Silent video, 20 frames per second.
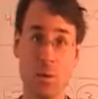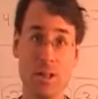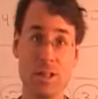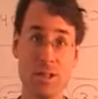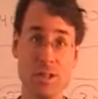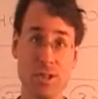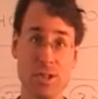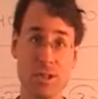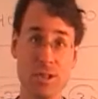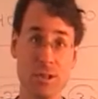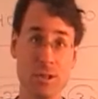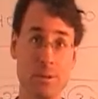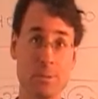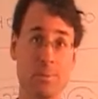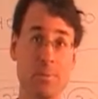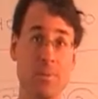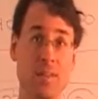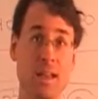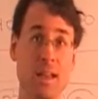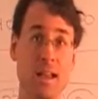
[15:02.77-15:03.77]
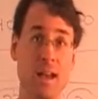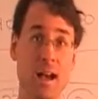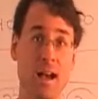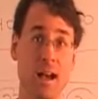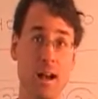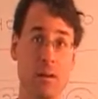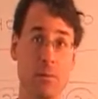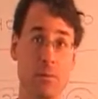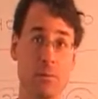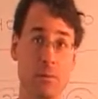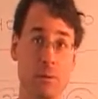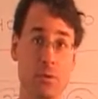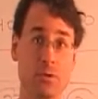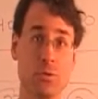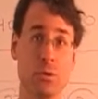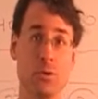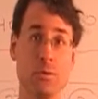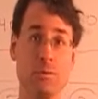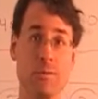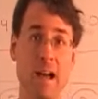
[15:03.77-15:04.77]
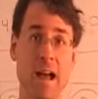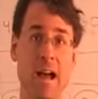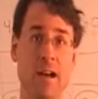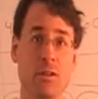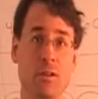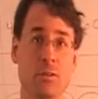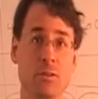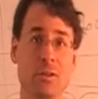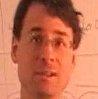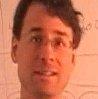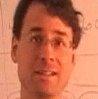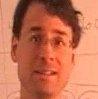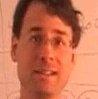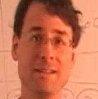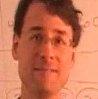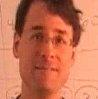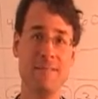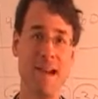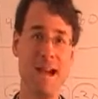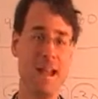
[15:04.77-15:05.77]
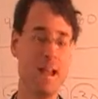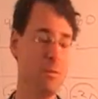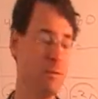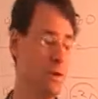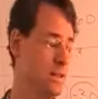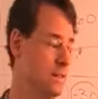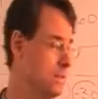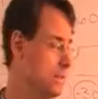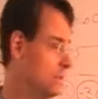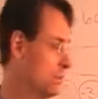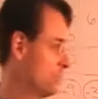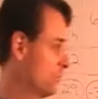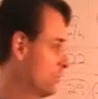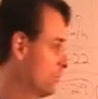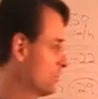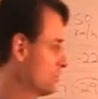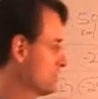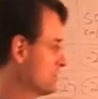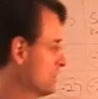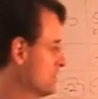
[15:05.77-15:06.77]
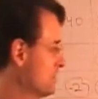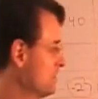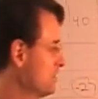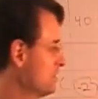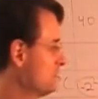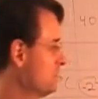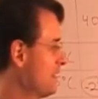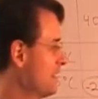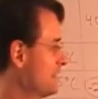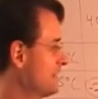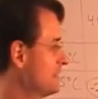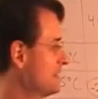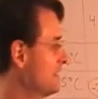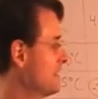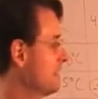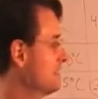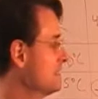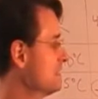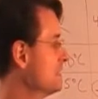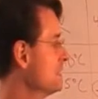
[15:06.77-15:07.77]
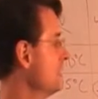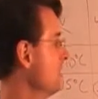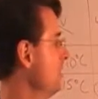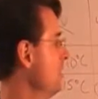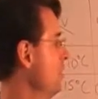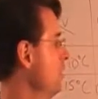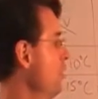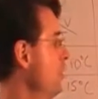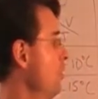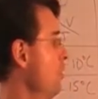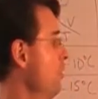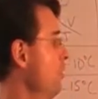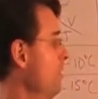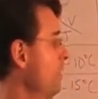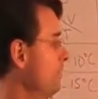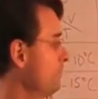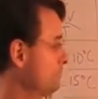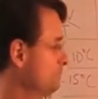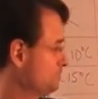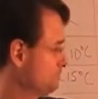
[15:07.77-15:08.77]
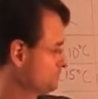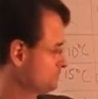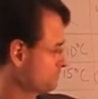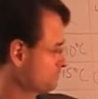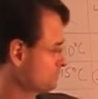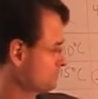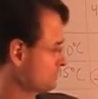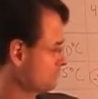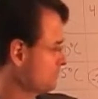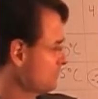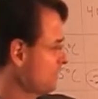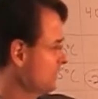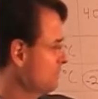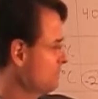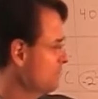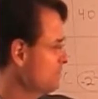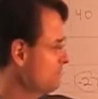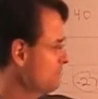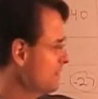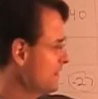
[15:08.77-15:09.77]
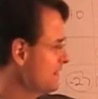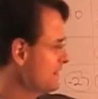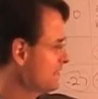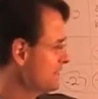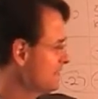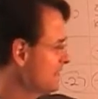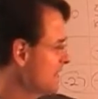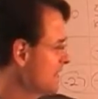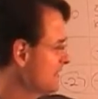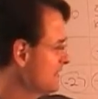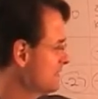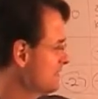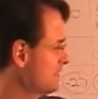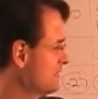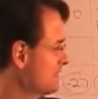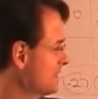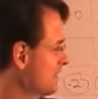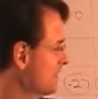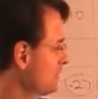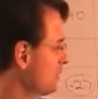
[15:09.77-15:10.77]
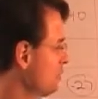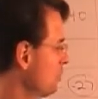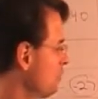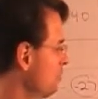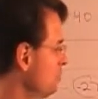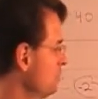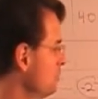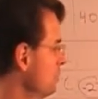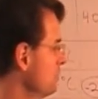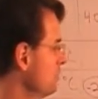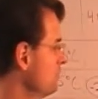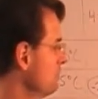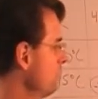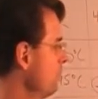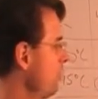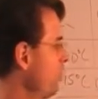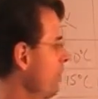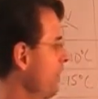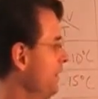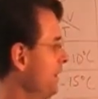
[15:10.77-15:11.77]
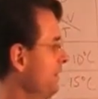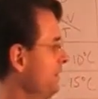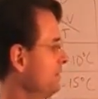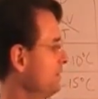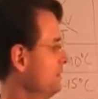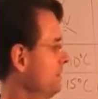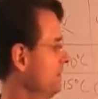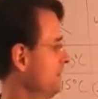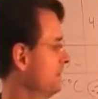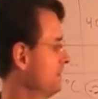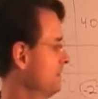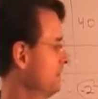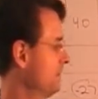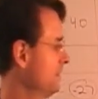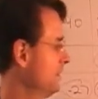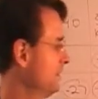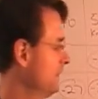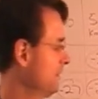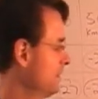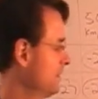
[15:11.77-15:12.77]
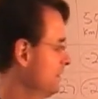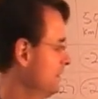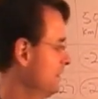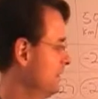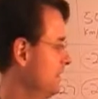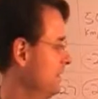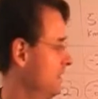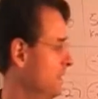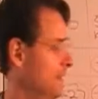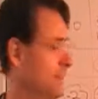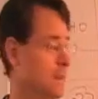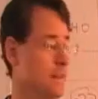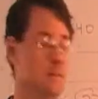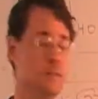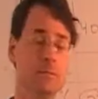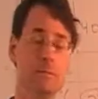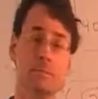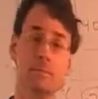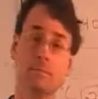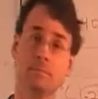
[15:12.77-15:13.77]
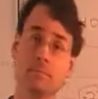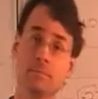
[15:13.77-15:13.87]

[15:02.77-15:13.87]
the wind chill for certain values. Let's evaluate this first. Does this make sense? Well, does it make sense that close to this point the